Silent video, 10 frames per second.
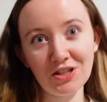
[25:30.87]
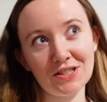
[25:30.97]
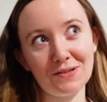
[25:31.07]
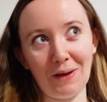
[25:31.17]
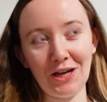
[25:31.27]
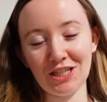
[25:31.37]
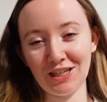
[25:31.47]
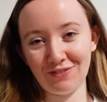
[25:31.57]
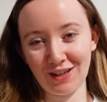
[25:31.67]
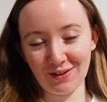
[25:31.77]
especially
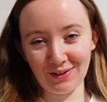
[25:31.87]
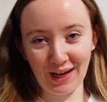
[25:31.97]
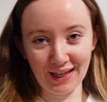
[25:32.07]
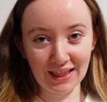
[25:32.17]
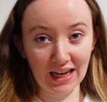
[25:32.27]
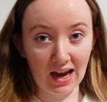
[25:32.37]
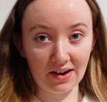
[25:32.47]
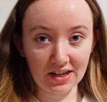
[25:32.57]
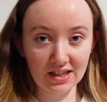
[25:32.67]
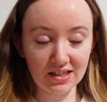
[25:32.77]
if they don't like the
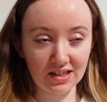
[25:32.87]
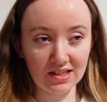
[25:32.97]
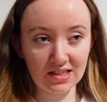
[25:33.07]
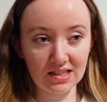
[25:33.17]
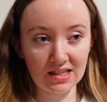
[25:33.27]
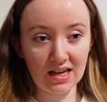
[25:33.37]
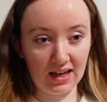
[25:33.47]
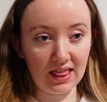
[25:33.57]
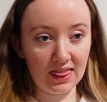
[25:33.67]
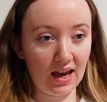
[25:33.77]
characters
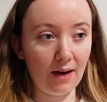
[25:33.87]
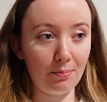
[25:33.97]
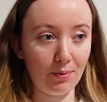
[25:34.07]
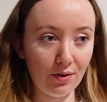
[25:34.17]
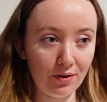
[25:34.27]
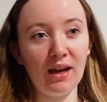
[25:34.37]
in that book.